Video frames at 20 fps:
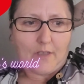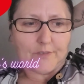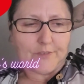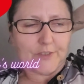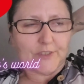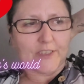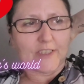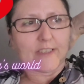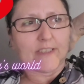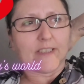
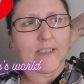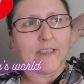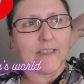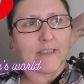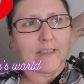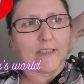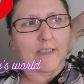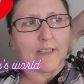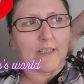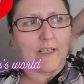So
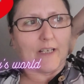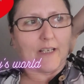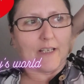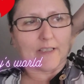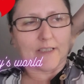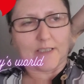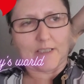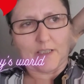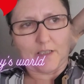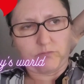today, I
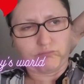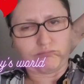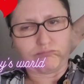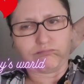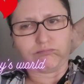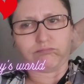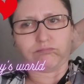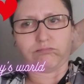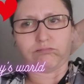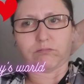
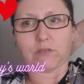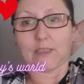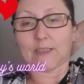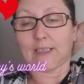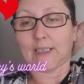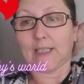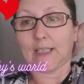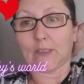didn't